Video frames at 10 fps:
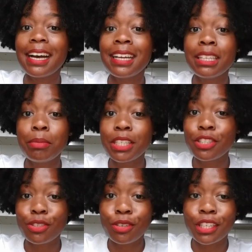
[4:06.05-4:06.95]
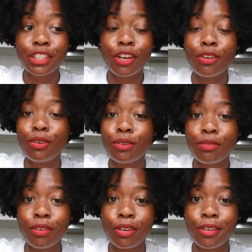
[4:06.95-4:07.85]
unlimited storage on Google
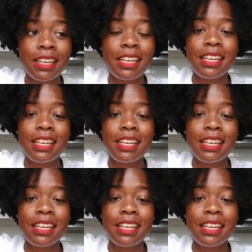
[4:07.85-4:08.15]
Photos.